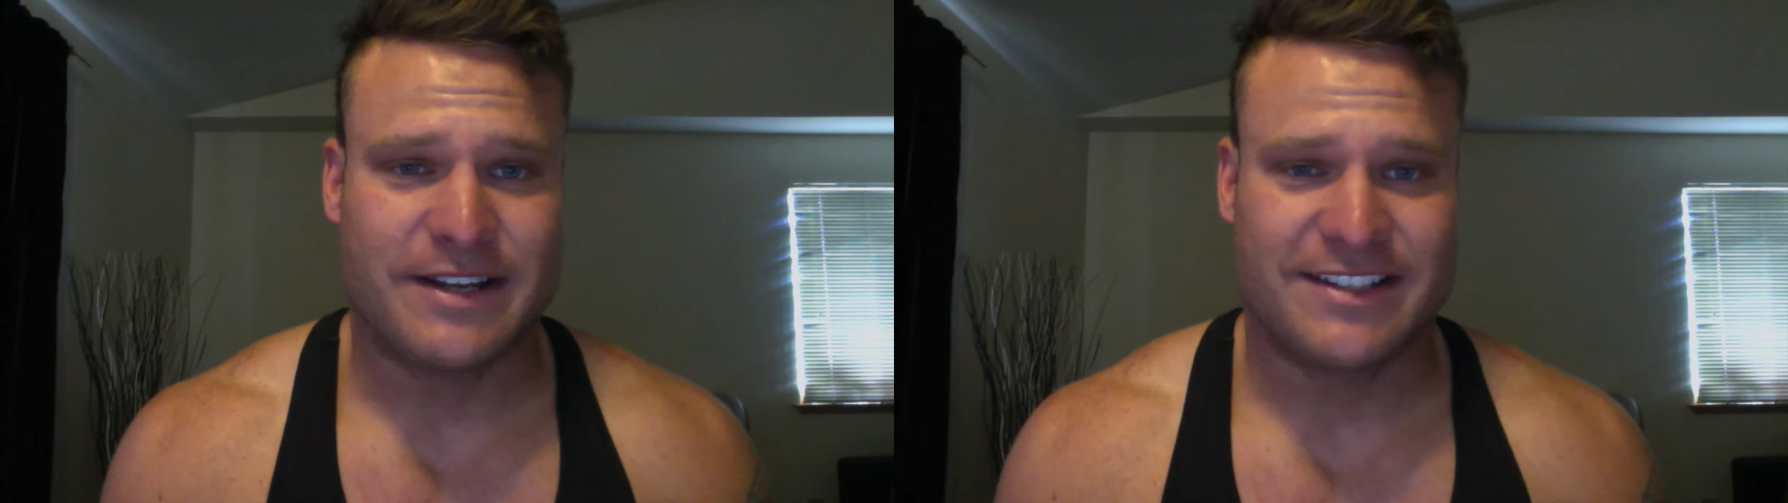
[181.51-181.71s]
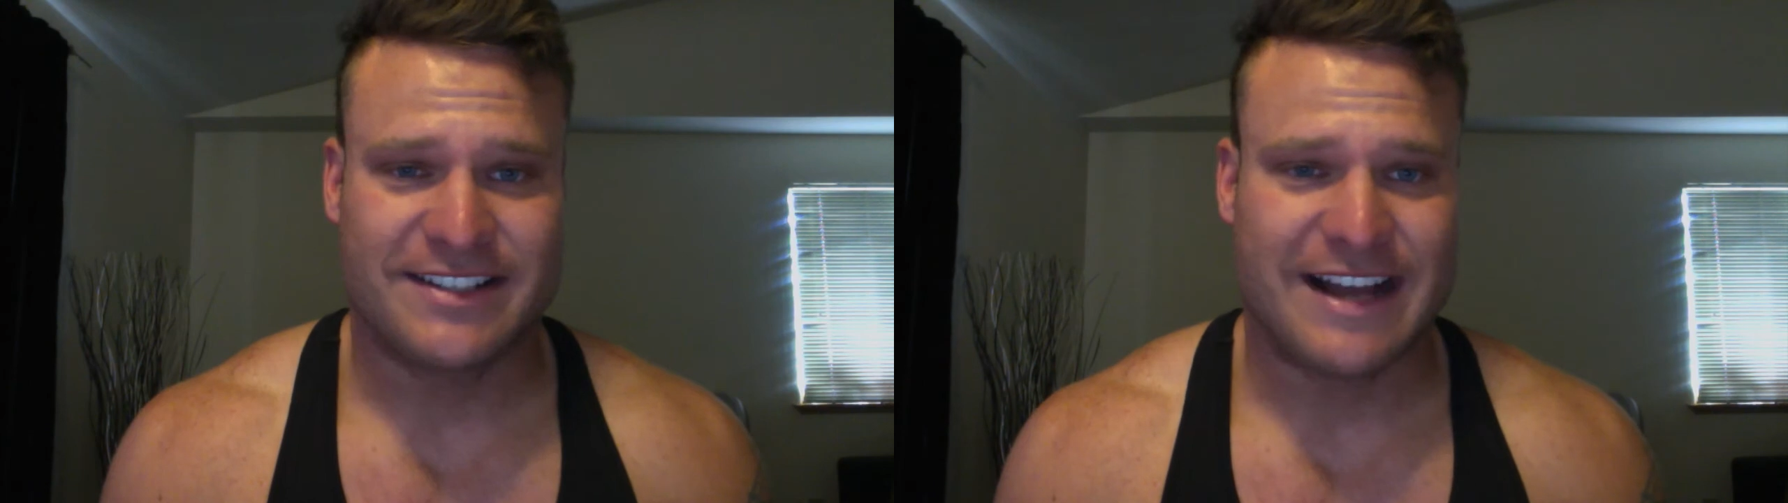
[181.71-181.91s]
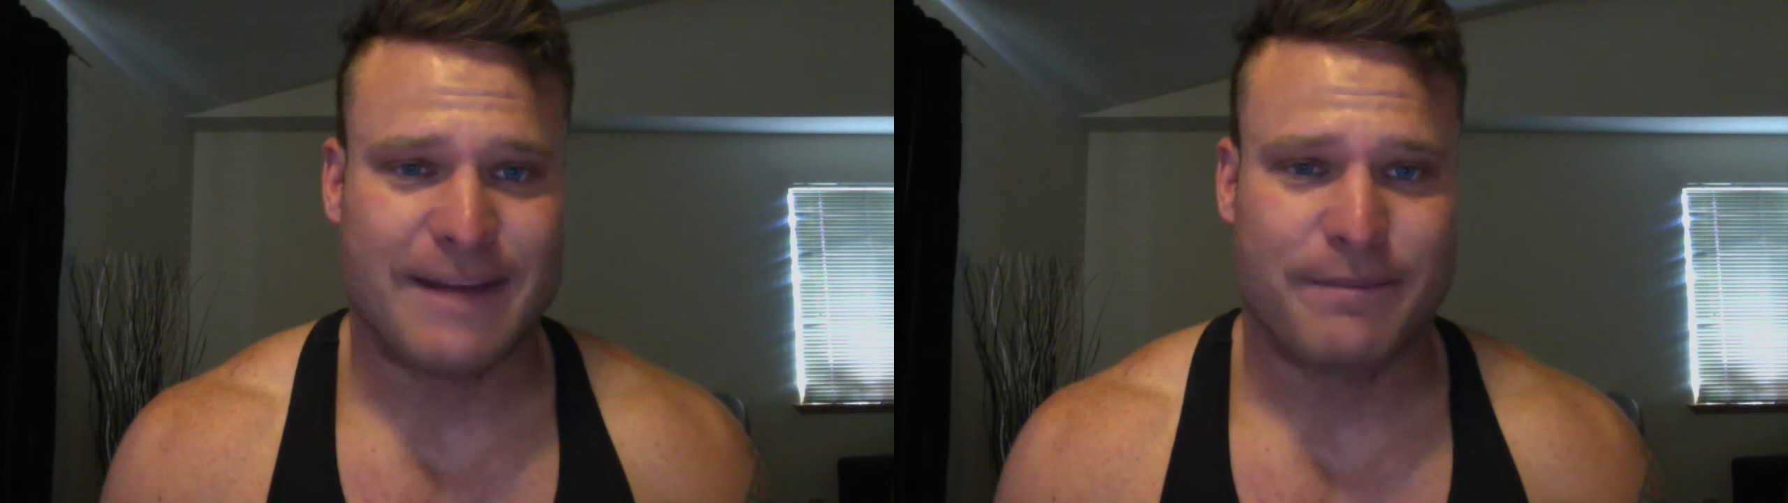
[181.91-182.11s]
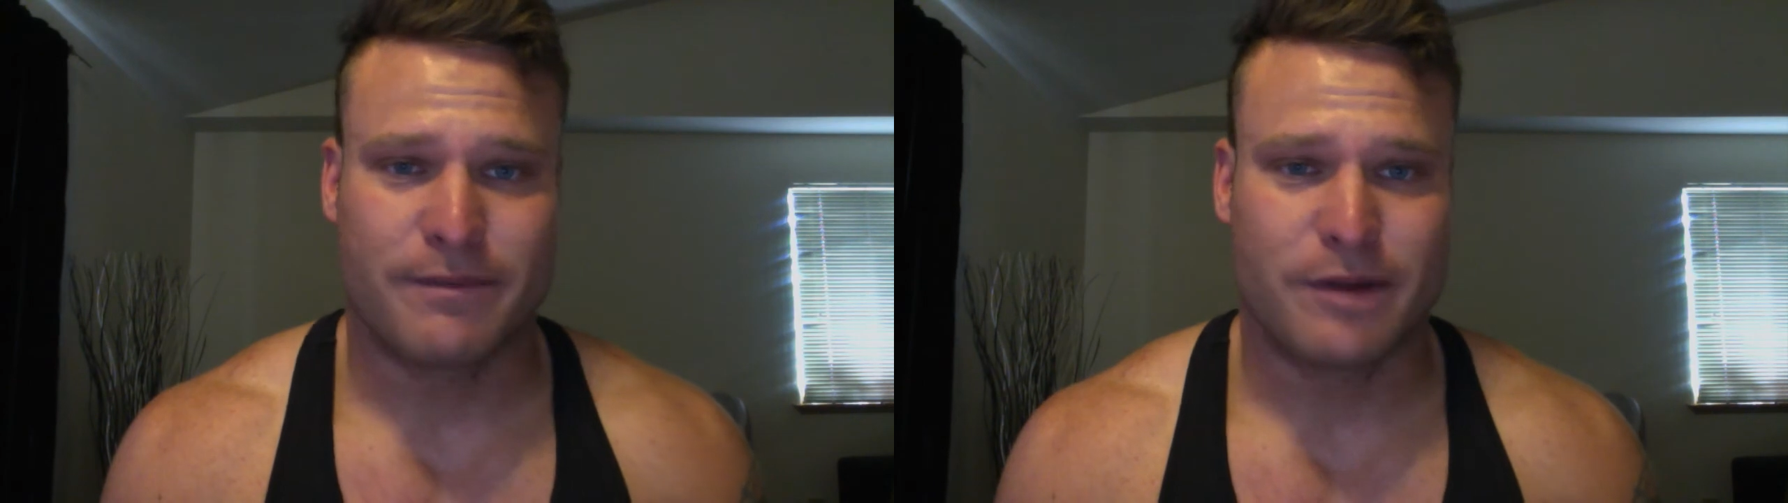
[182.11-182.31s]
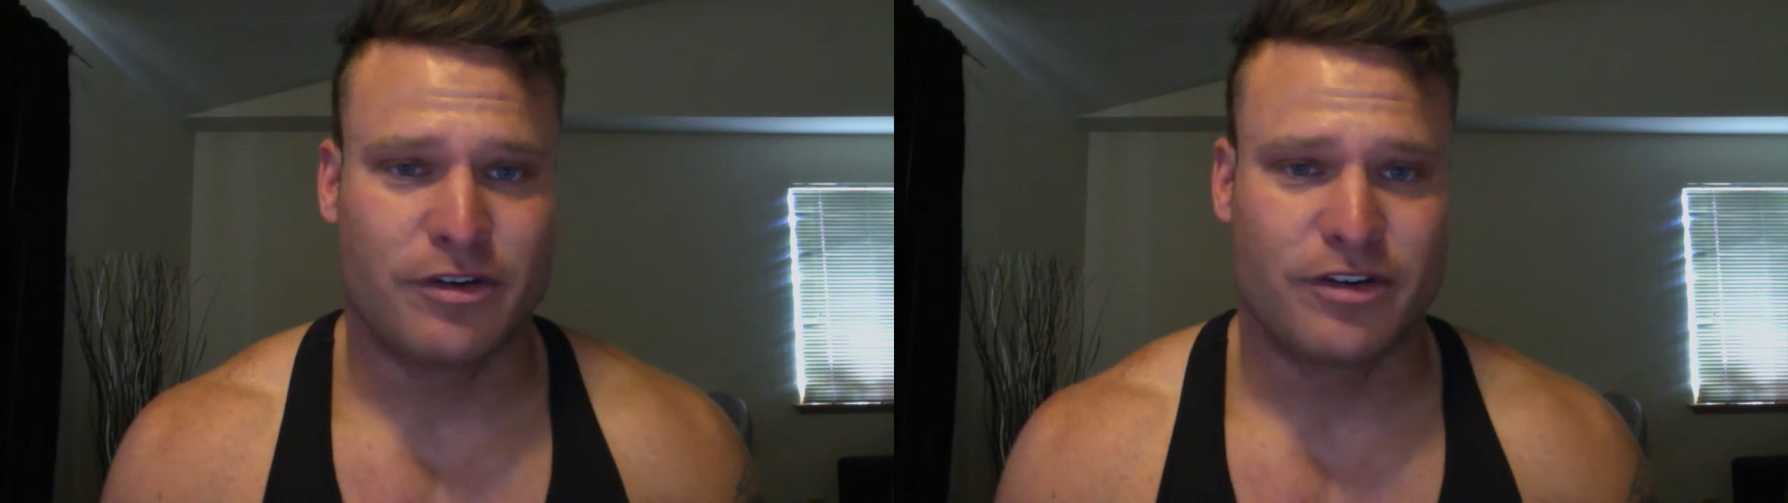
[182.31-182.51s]
does not
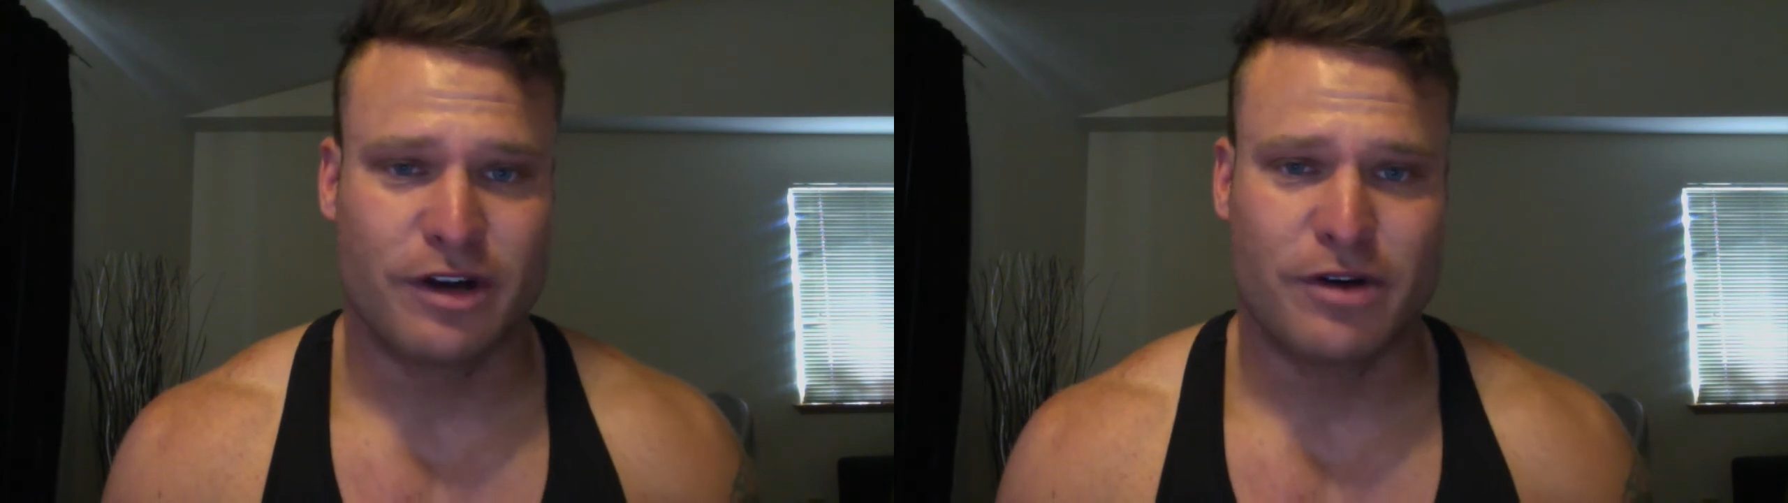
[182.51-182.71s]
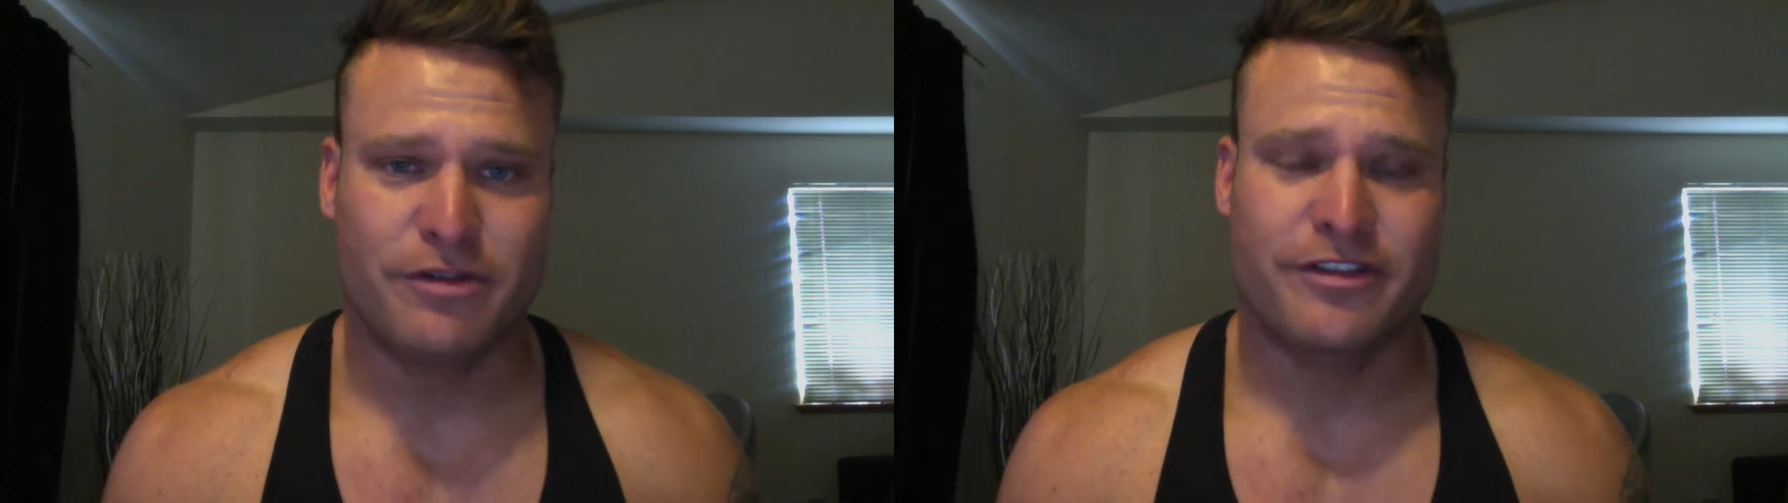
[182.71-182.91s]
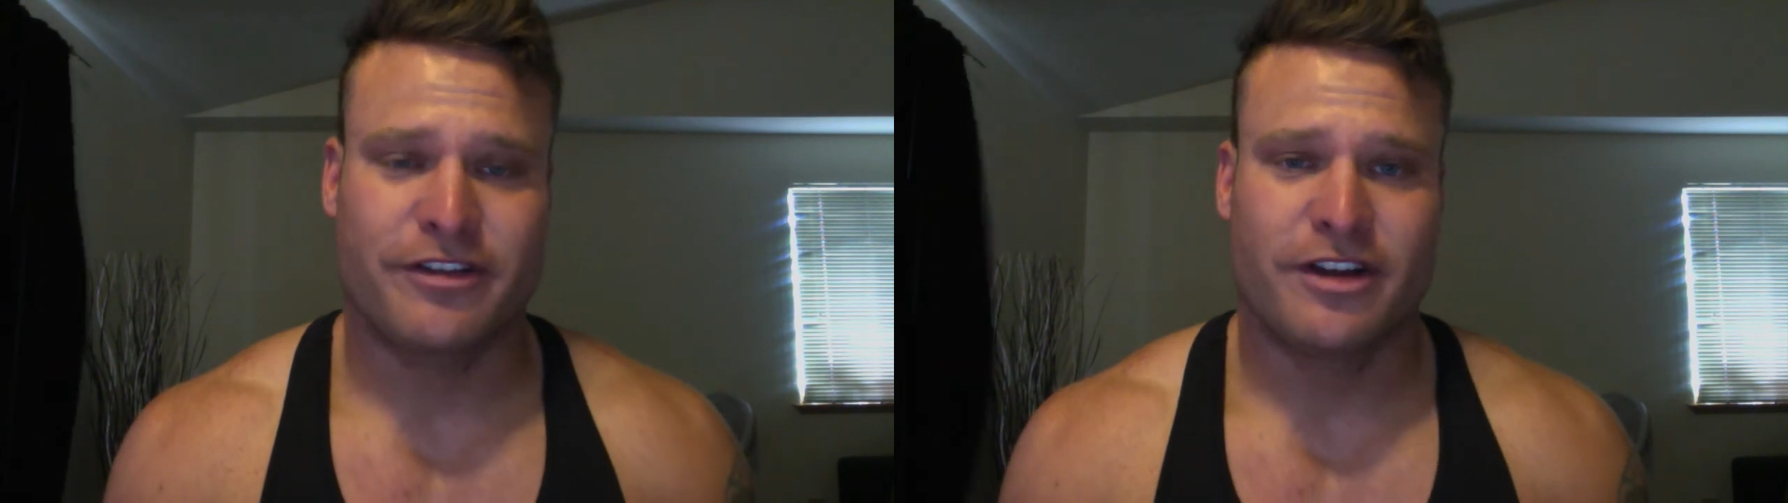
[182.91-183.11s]
promote growth,